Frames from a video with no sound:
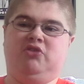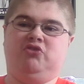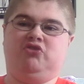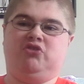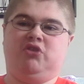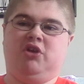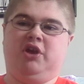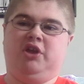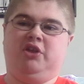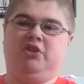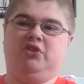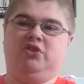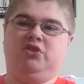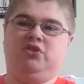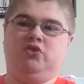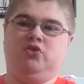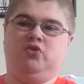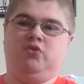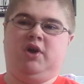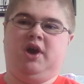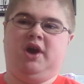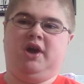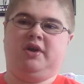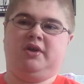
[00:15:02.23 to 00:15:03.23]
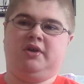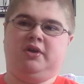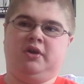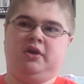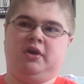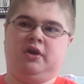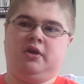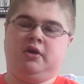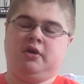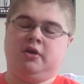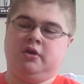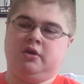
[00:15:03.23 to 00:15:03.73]
trying to
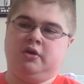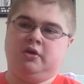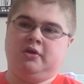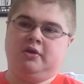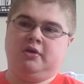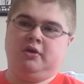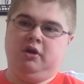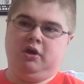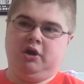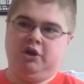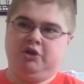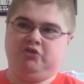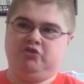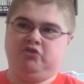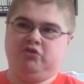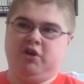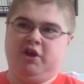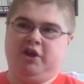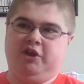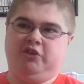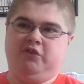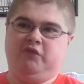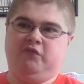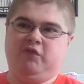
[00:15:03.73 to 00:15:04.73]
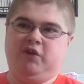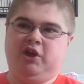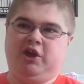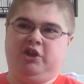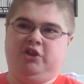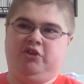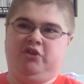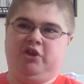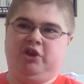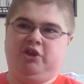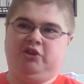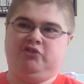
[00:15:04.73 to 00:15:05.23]
find
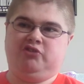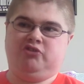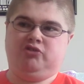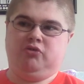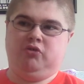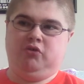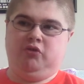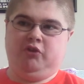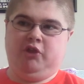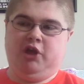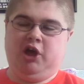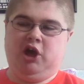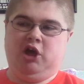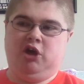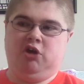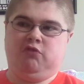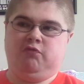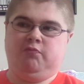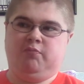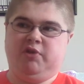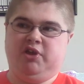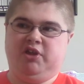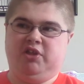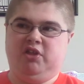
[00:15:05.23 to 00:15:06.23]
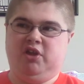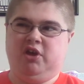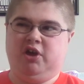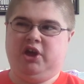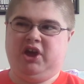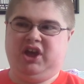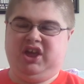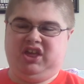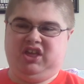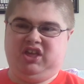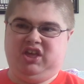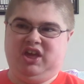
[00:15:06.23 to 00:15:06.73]
true love,
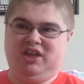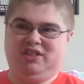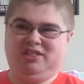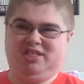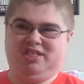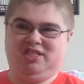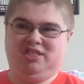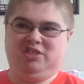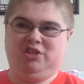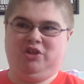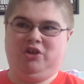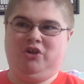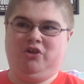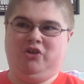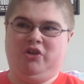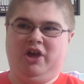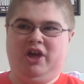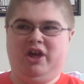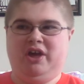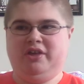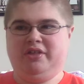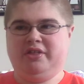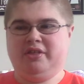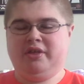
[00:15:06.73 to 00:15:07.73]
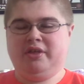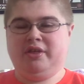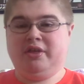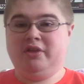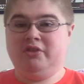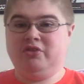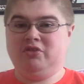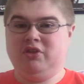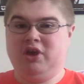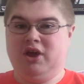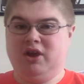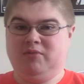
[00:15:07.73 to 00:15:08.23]
but yet still
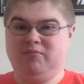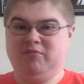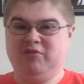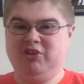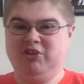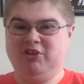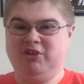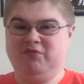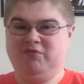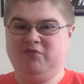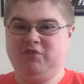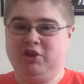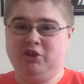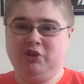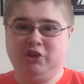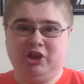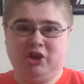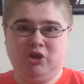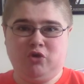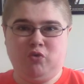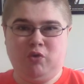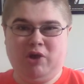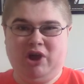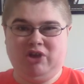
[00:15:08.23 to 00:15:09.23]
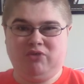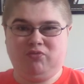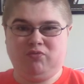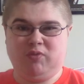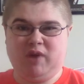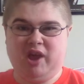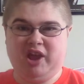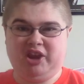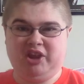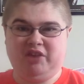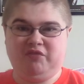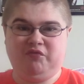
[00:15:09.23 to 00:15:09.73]
not really feeling quite
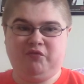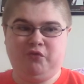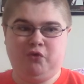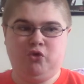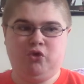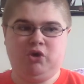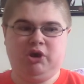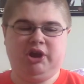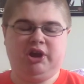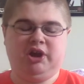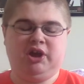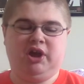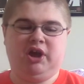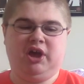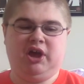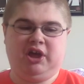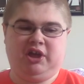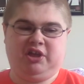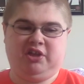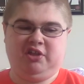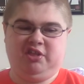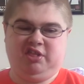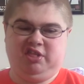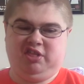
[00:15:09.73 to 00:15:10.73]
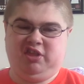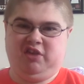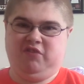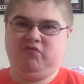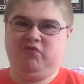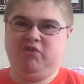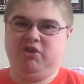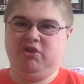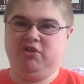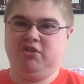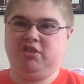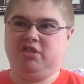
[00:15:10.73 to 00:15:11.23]
ready for it, because he
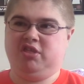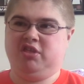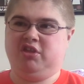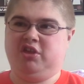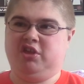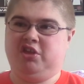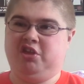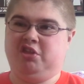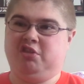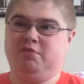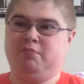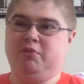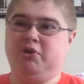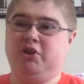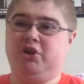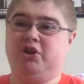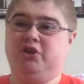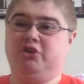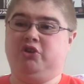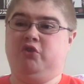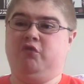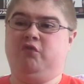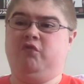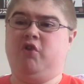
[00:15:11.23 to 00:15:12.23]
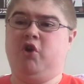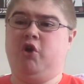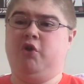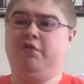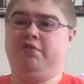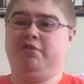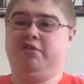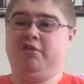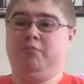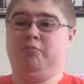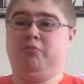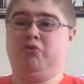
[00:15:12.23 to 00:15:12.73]
feels he's been under
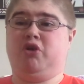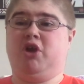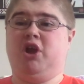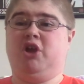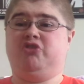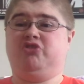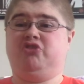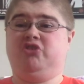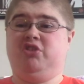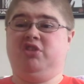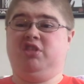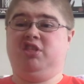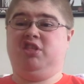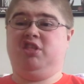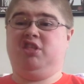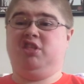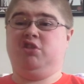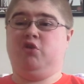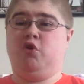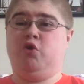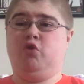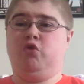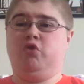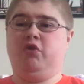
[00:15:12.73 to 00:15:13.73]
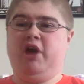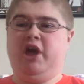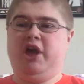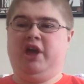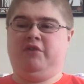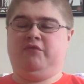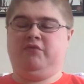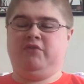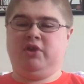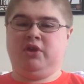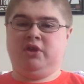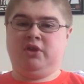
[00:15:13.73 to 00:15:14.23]
false impressions his whole
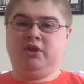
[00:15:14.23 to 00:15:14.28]
life.